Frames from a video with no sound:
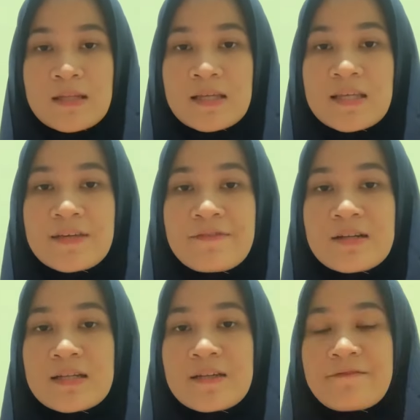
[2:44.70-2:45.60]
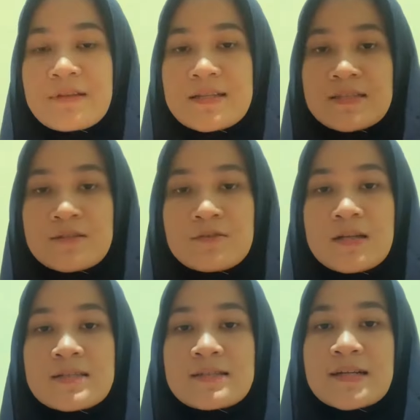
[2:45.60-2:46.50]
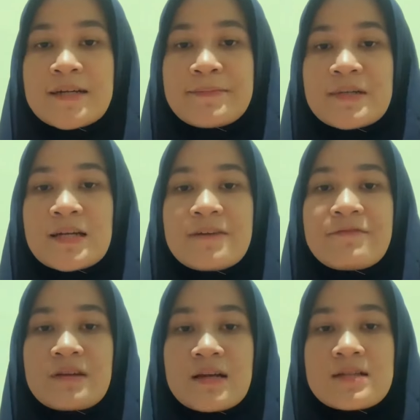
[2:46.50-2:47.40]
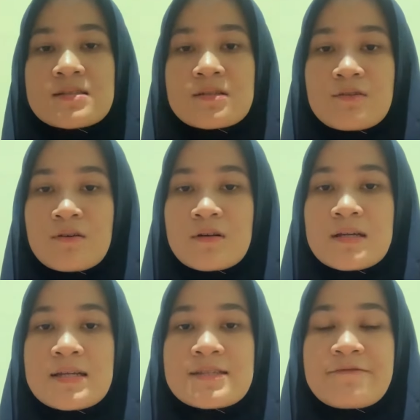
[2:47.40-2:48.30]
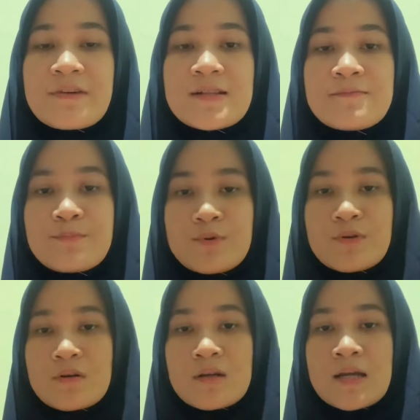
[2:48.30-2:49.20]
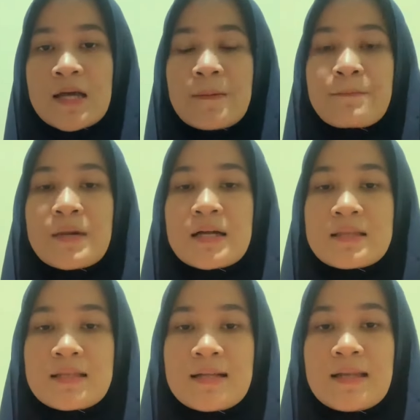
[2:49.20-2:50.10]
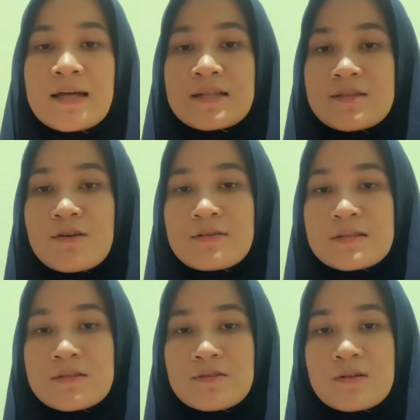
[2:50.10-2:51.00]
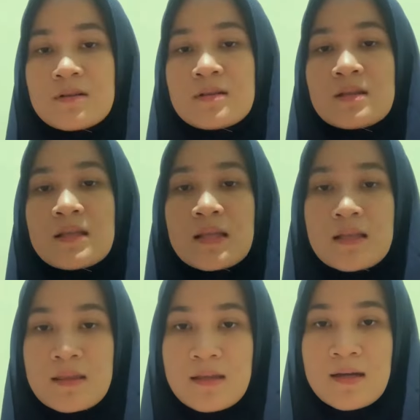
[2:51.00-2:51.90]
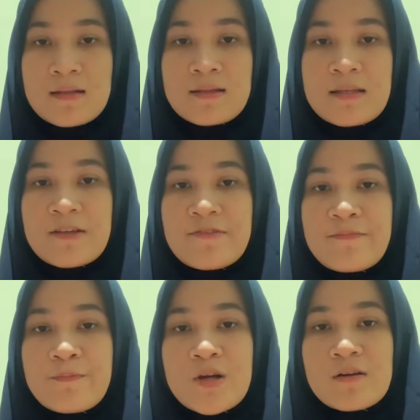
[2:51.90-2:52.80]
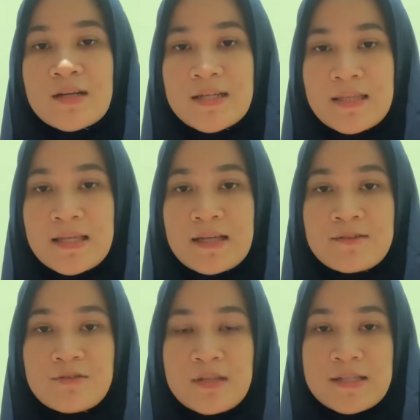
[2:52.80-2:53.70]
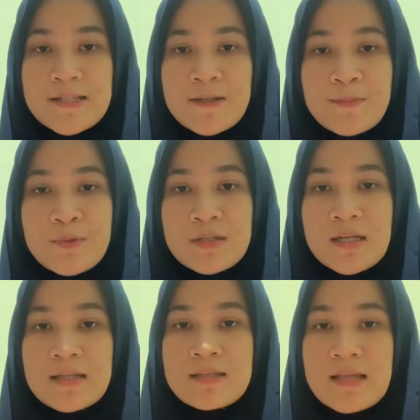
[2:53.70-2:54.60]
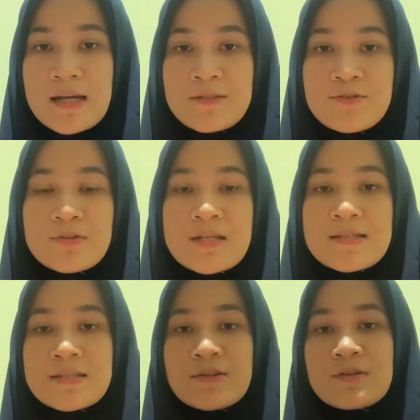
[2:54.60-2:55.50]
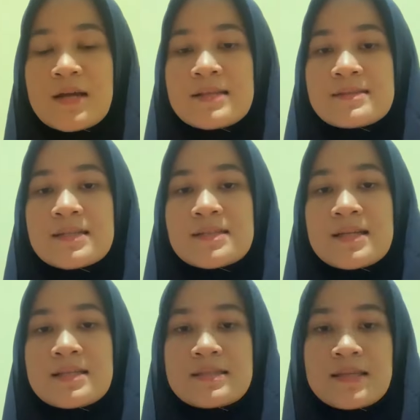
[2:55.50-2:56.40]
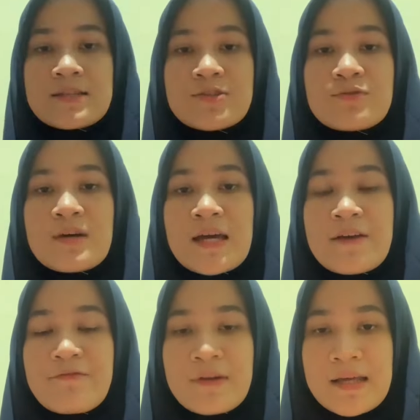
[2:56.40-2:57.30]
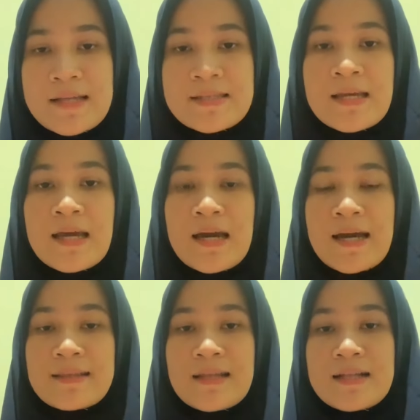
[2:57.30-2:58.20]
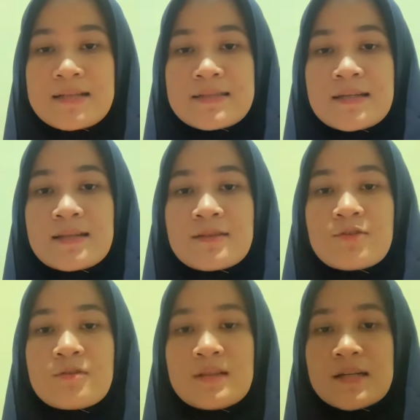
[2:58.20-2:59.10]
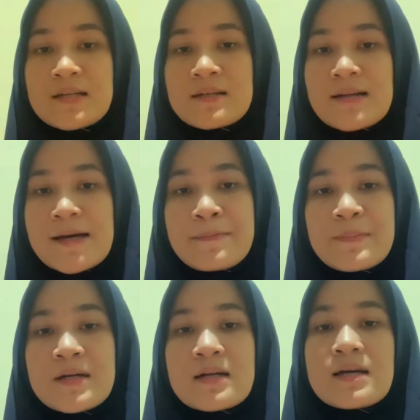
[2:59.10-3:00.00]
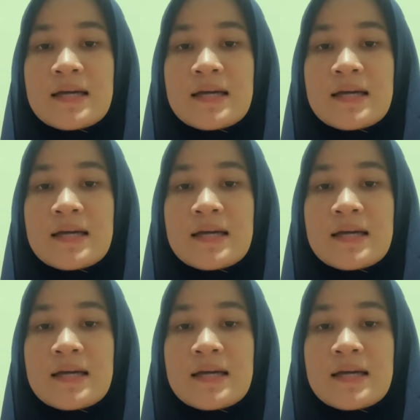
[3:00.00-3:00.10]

Even if the student's grammar average score is fell poor, but the lecturers should not give priority to this component due to the student's tendency to have less attention to learn grammar